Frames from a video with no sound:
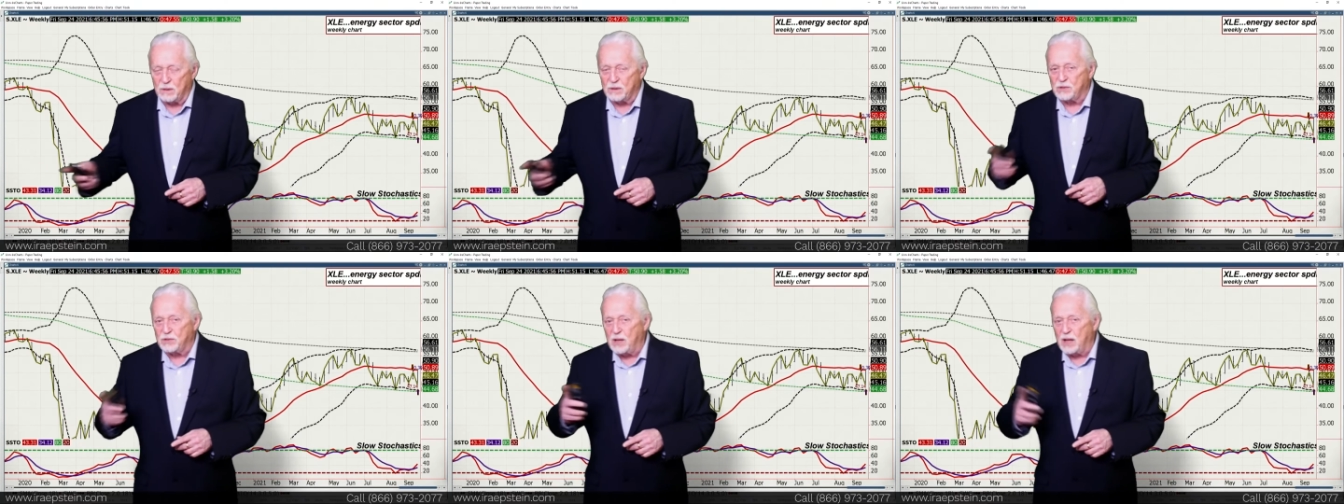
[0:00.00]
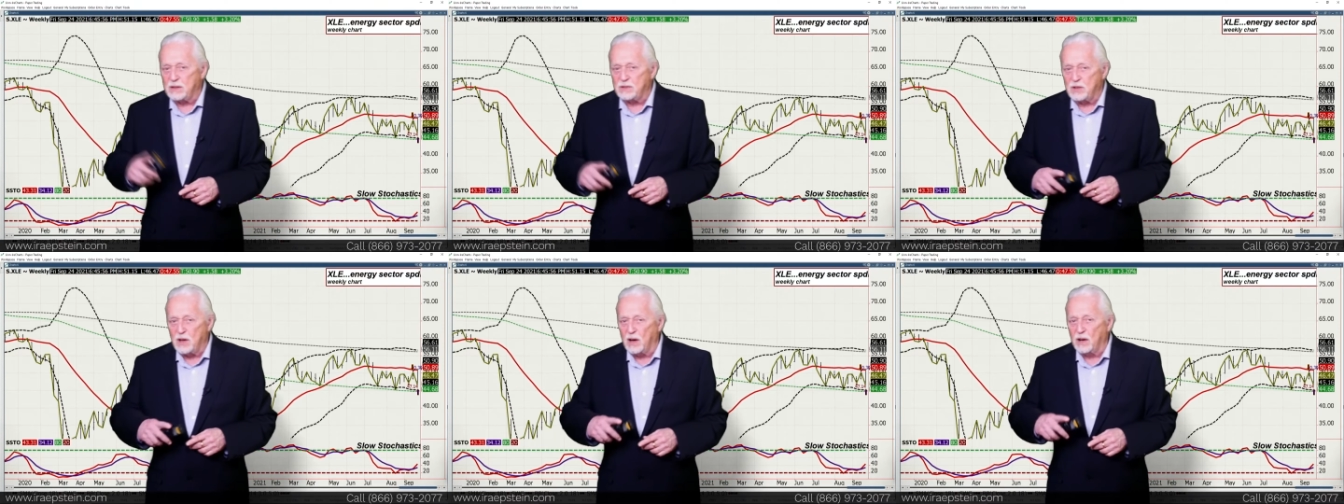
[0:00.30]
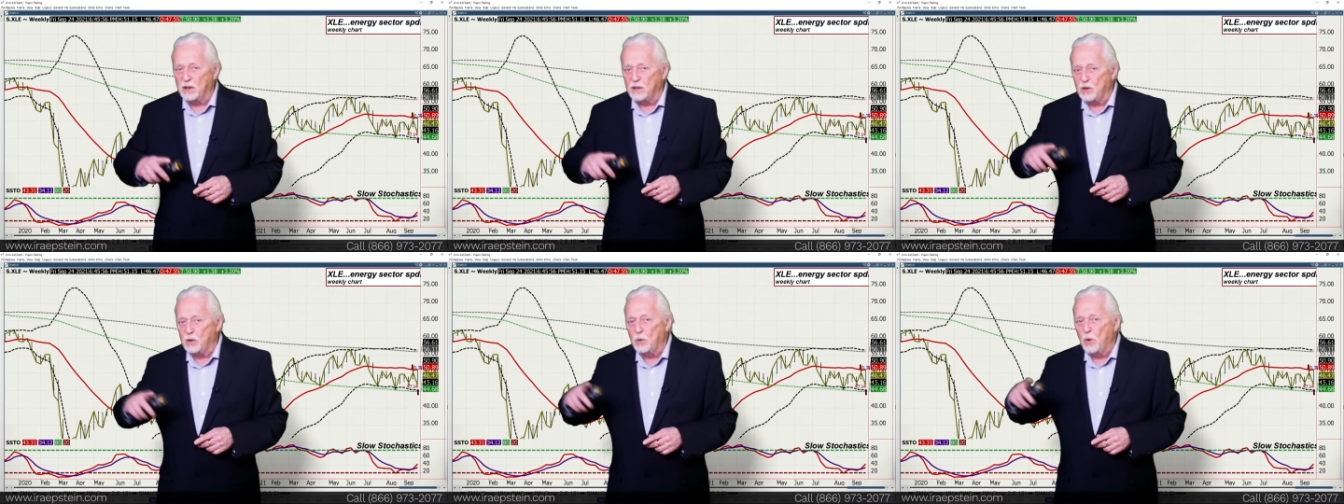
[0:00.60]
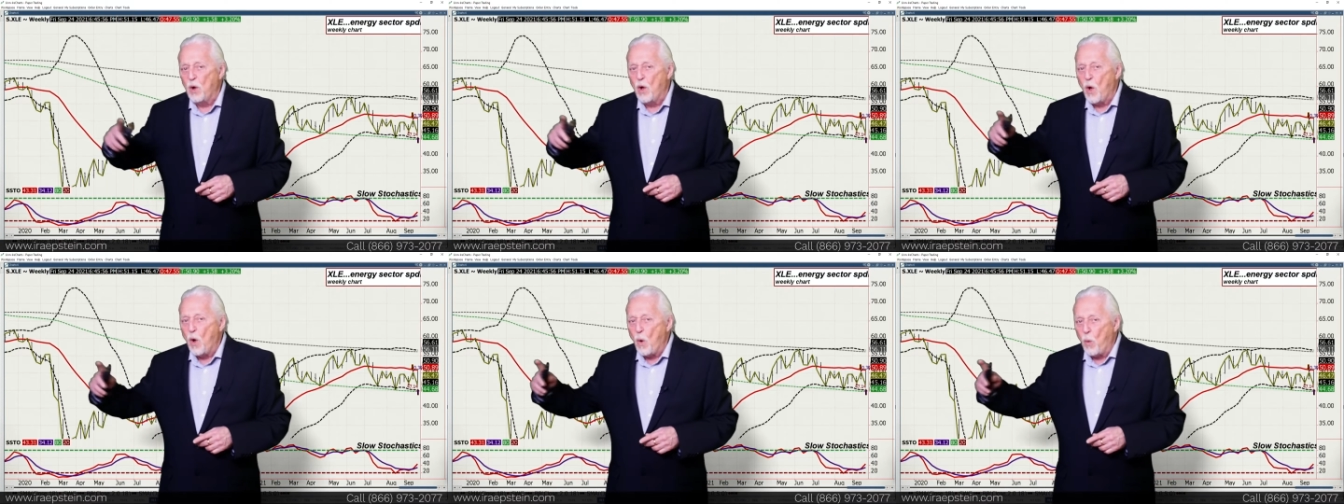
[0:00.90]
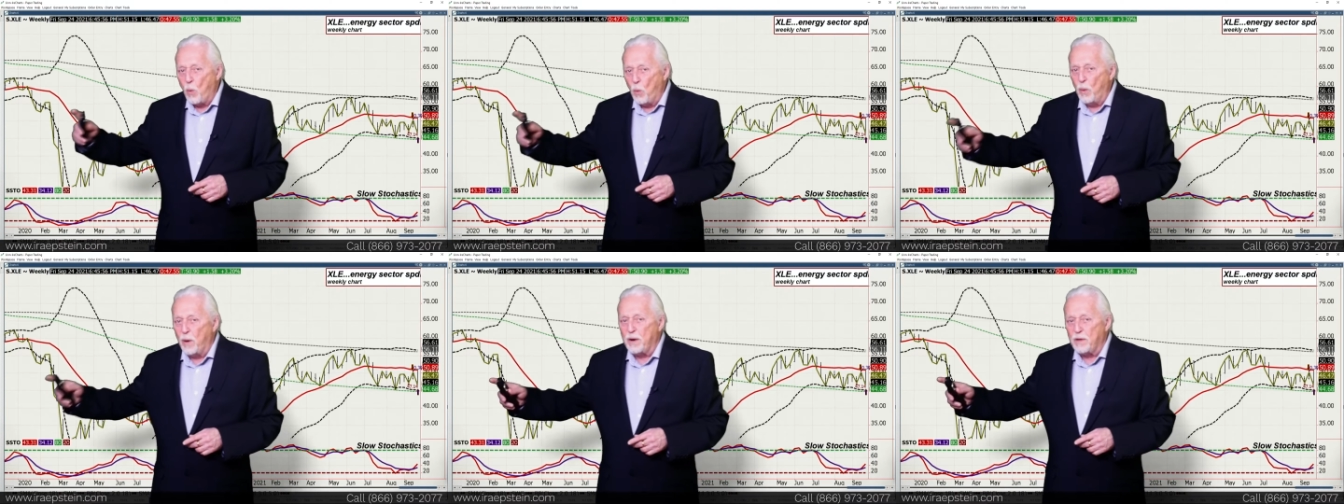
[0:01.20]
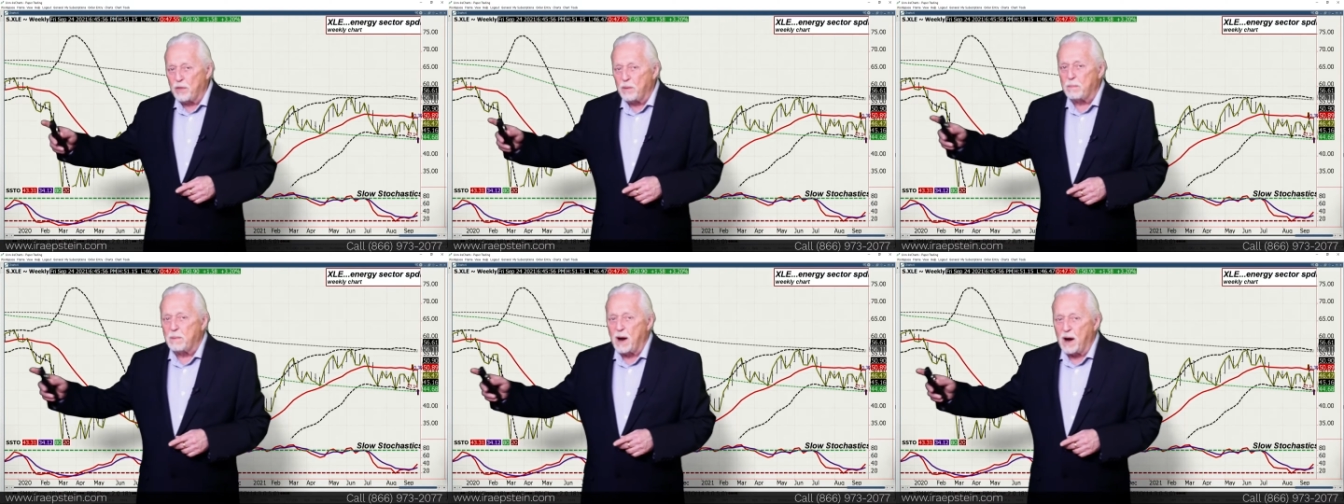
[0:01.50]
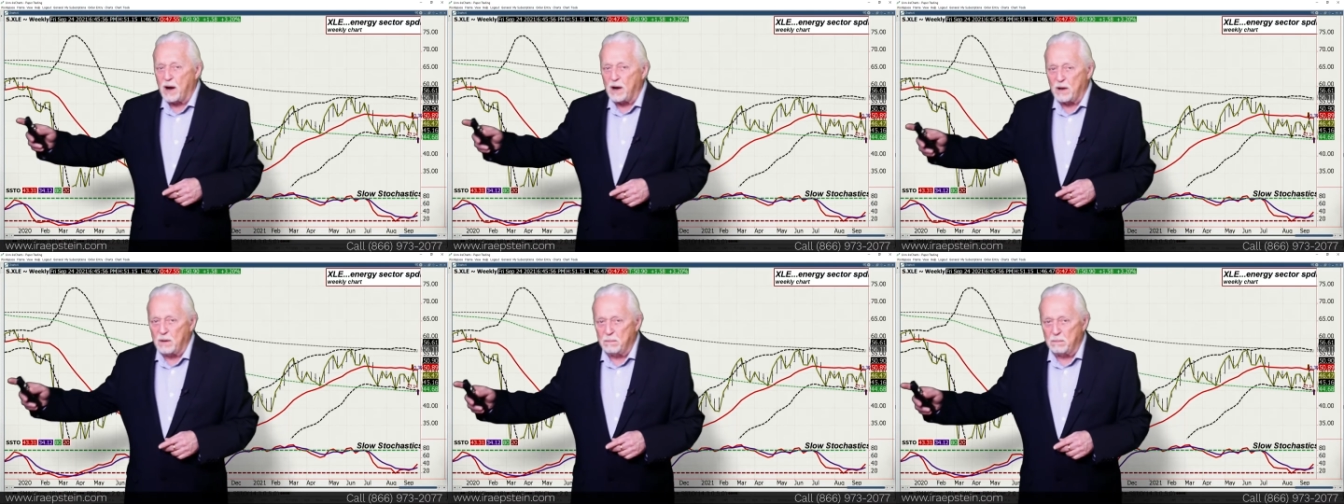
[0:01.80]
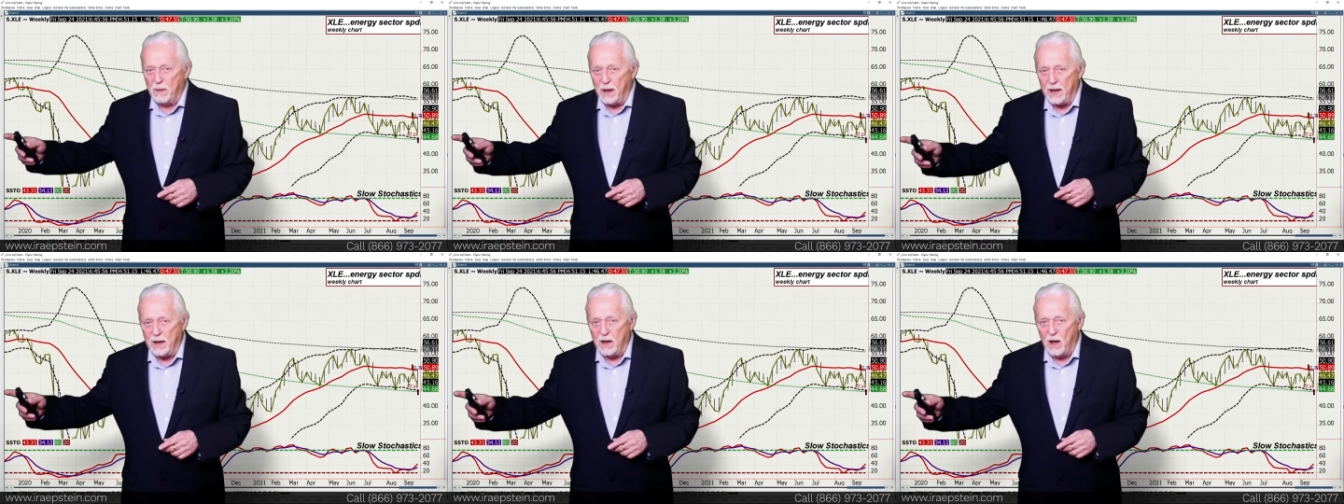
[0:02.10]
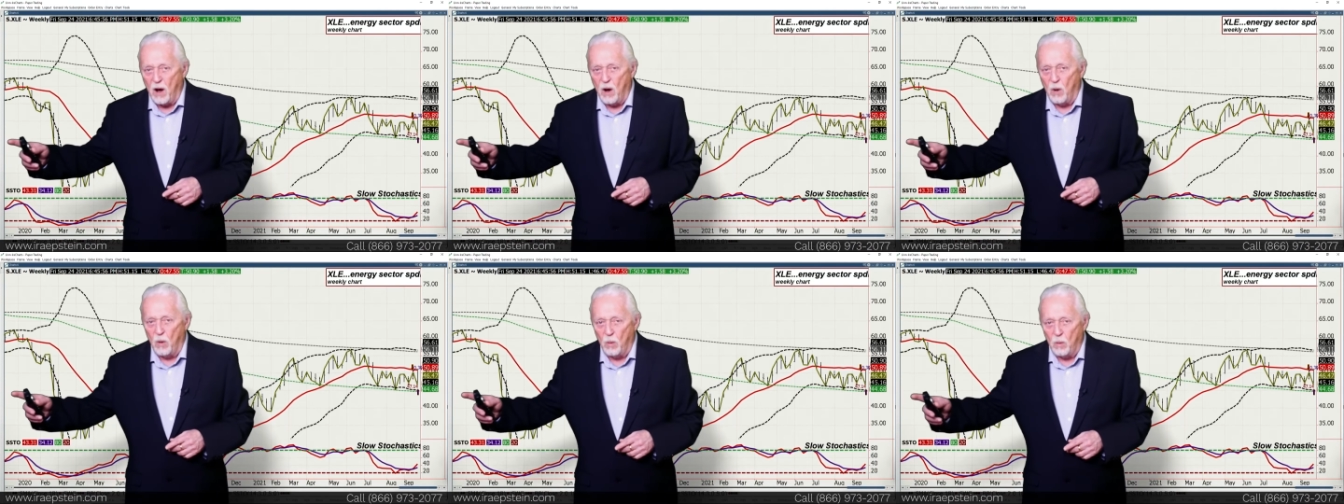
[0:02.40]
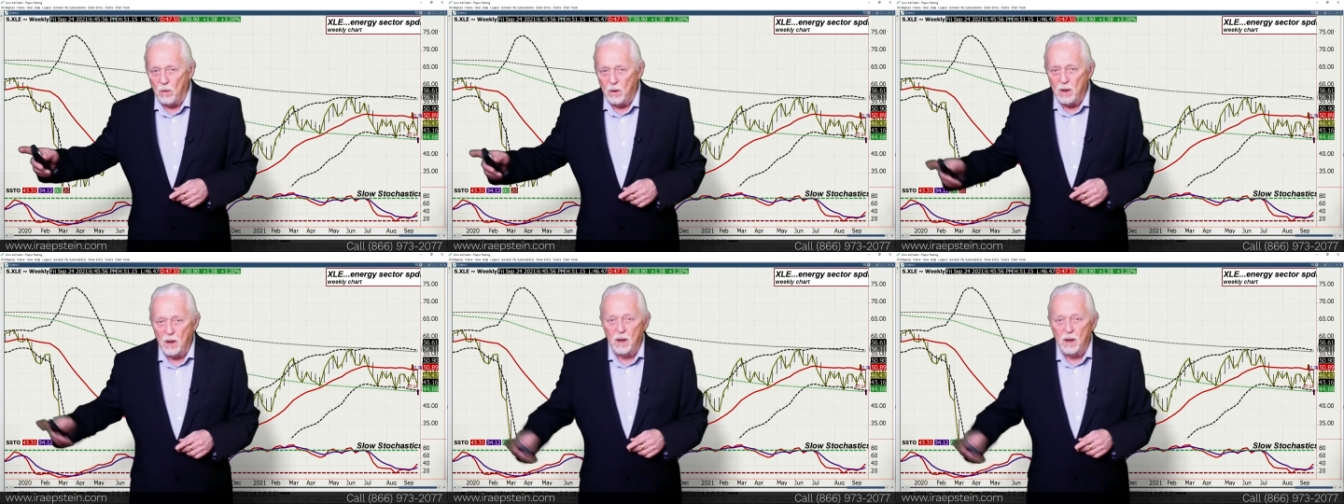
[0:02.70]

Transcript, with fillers: it's not telling you where the market may go.